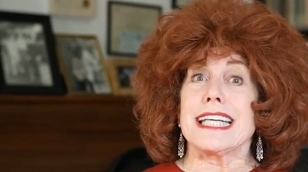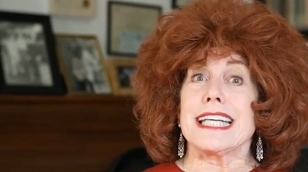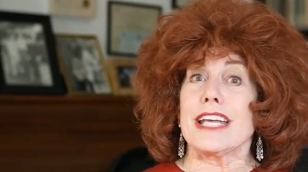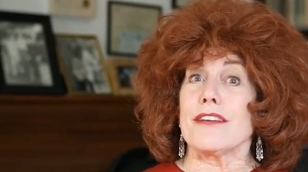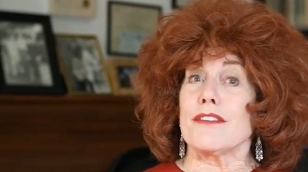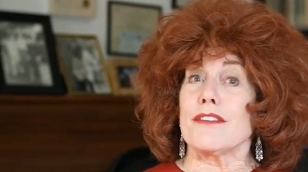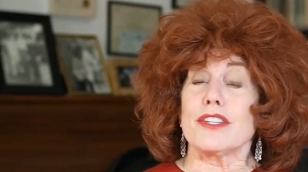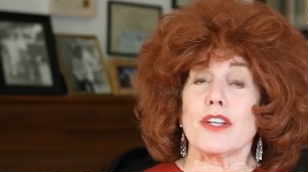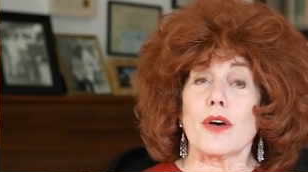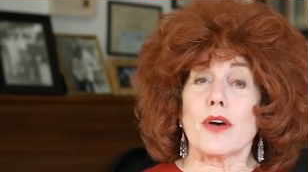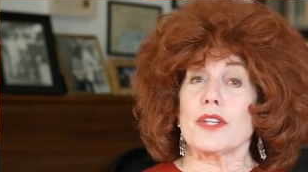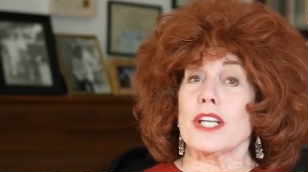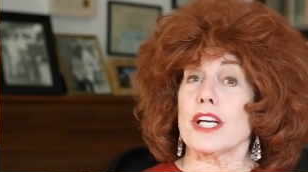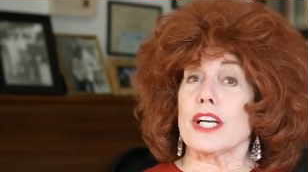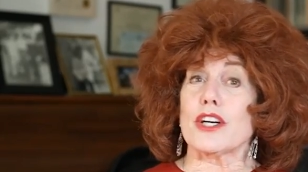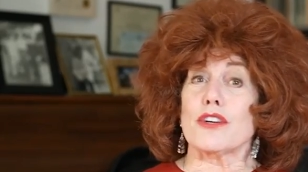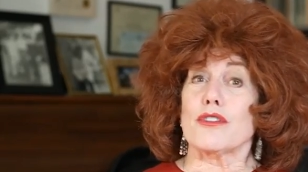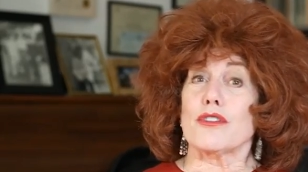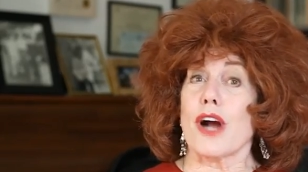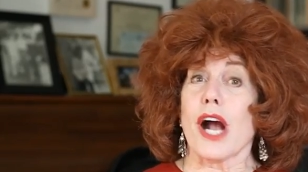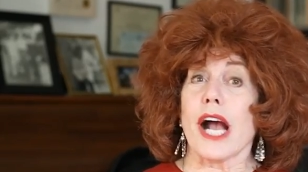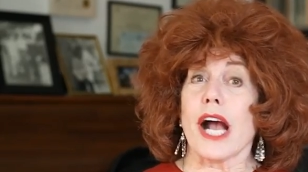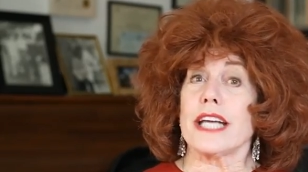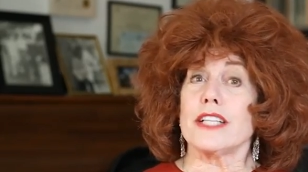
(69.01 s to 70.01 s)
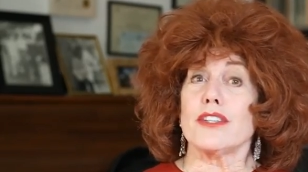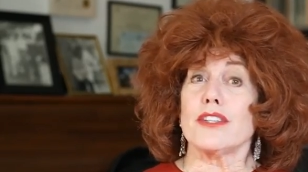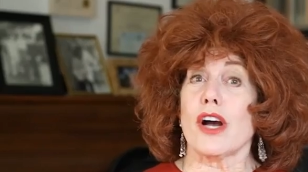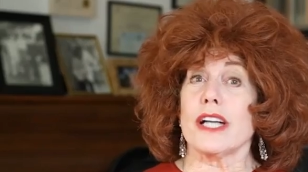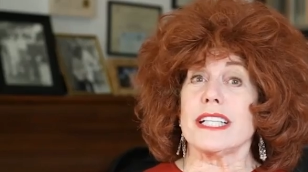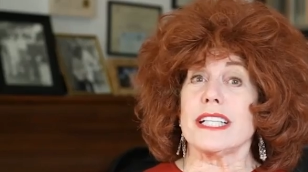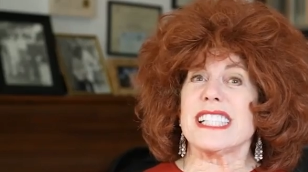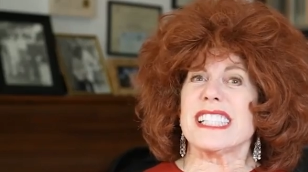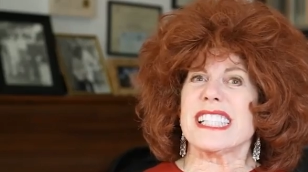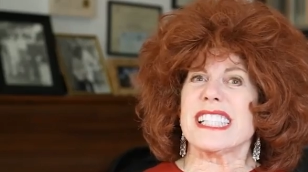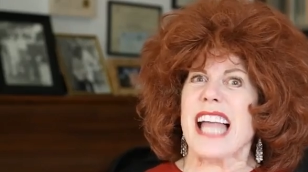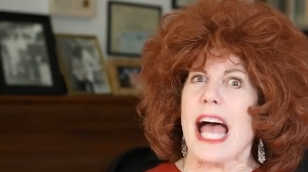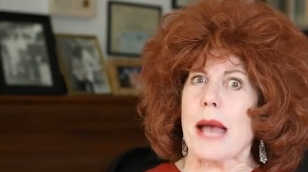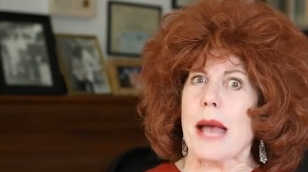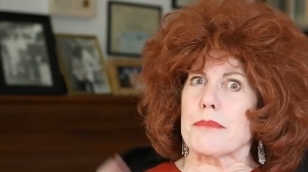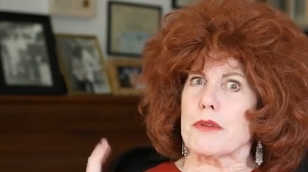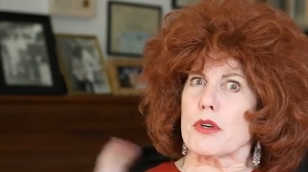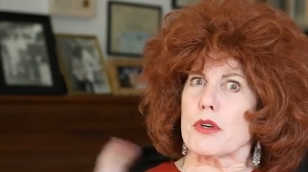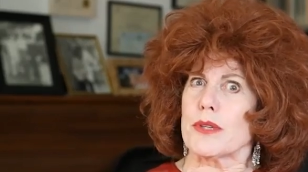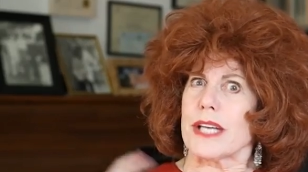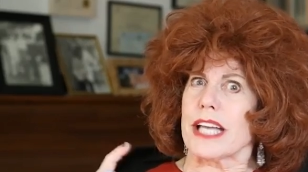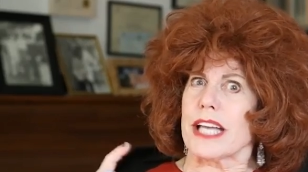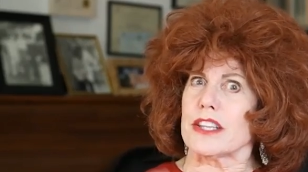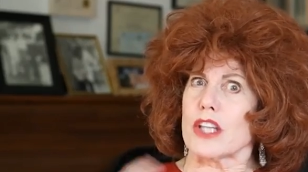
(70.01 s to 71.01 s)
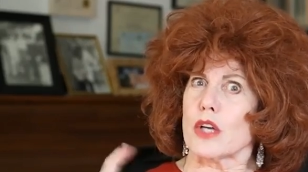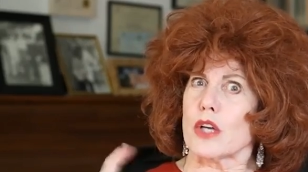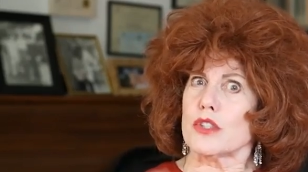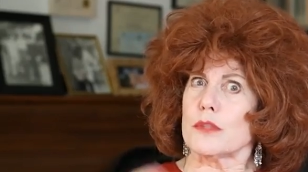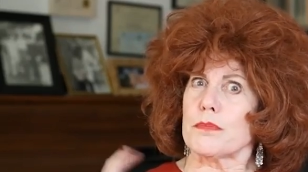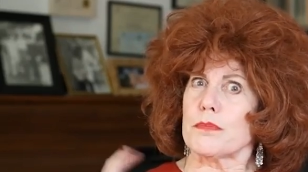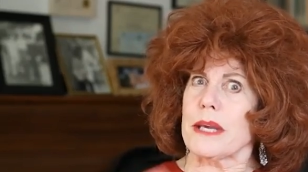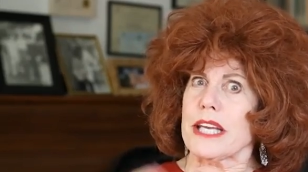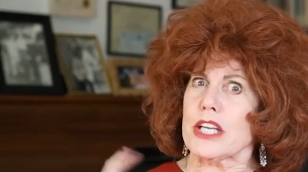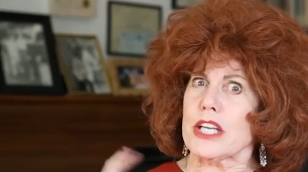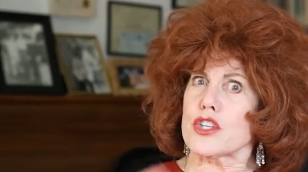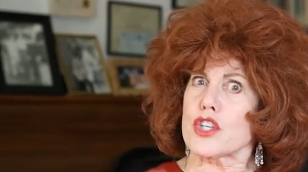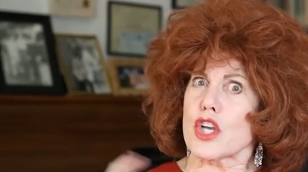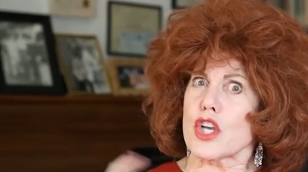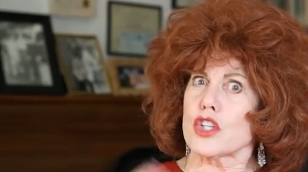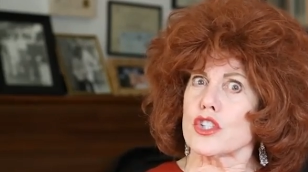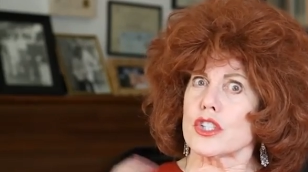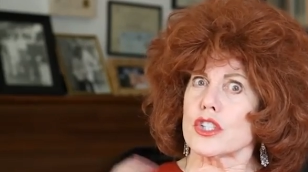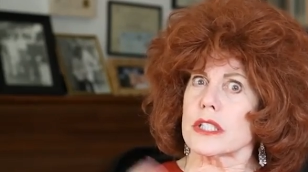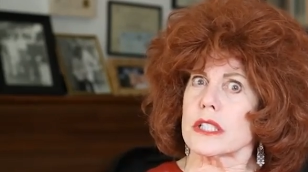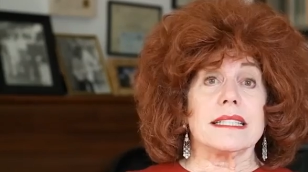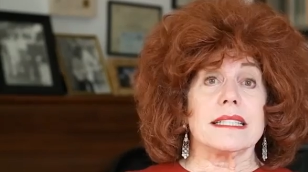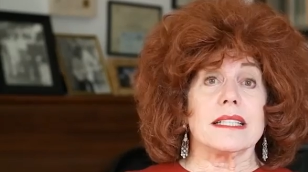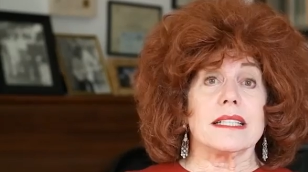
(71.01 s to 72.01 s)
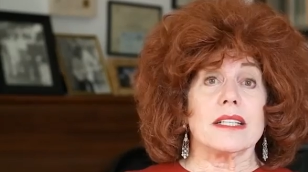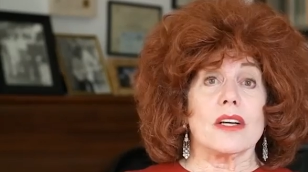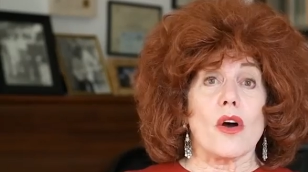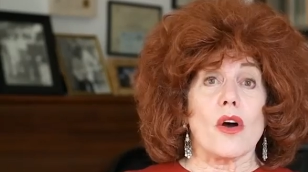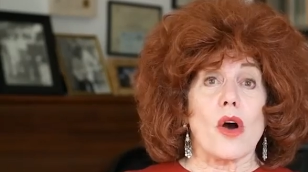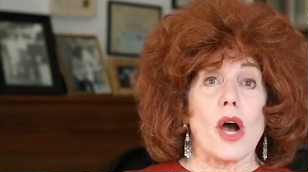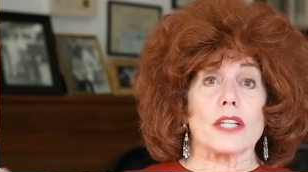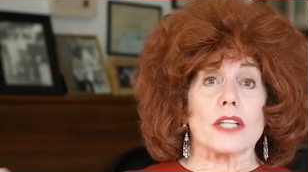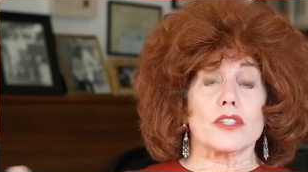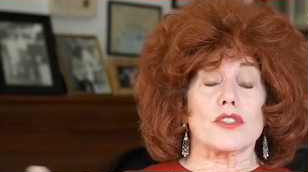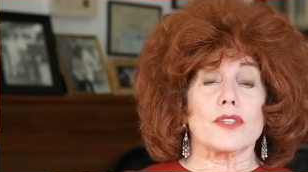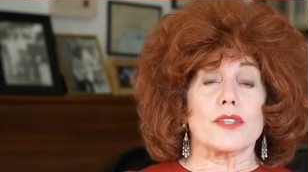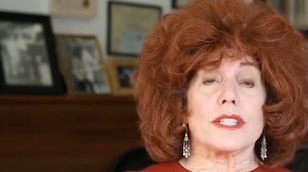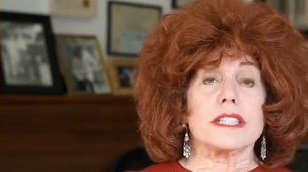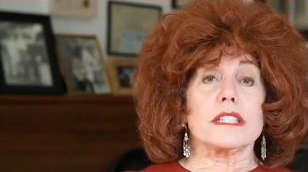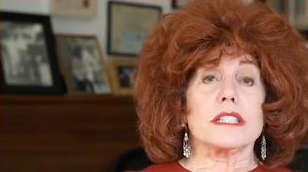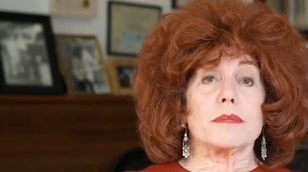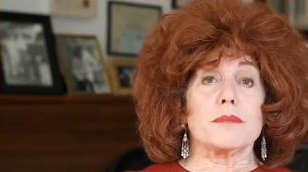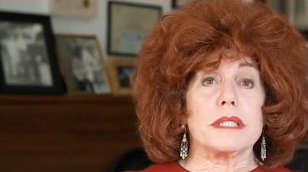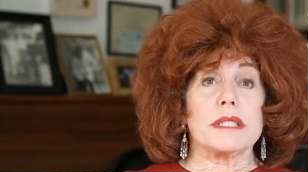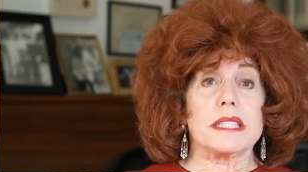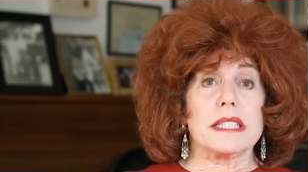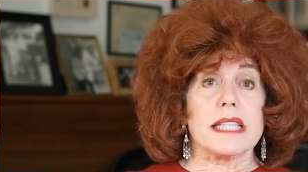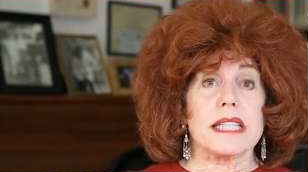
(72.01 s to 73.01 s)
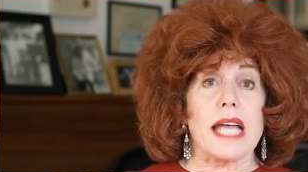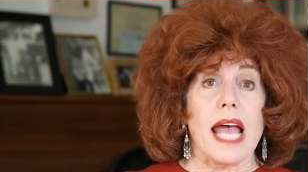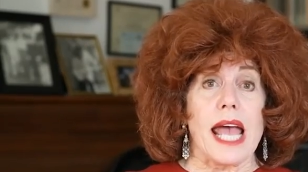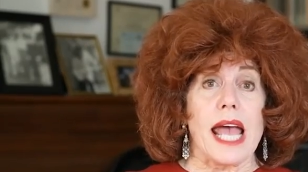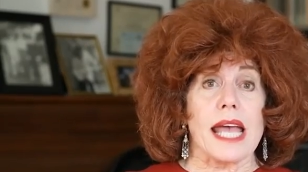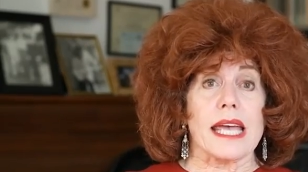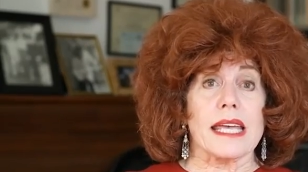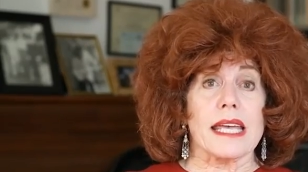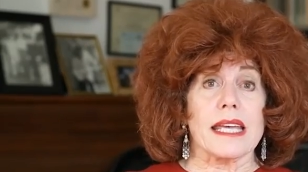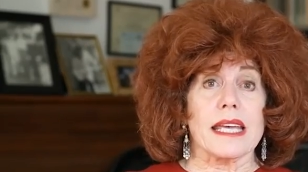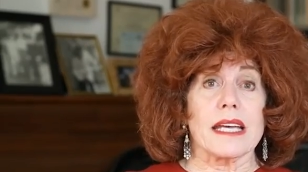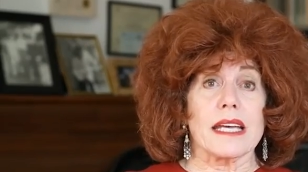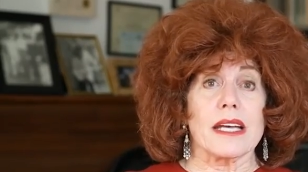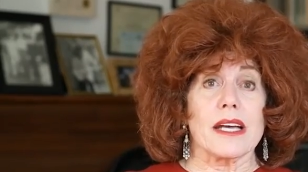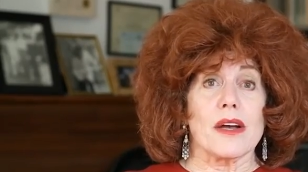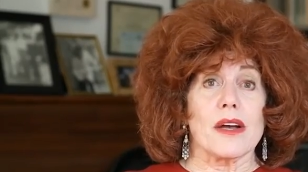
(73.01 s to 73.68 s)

even though they're crying on his lap, you get those pictures. On Christmas Day,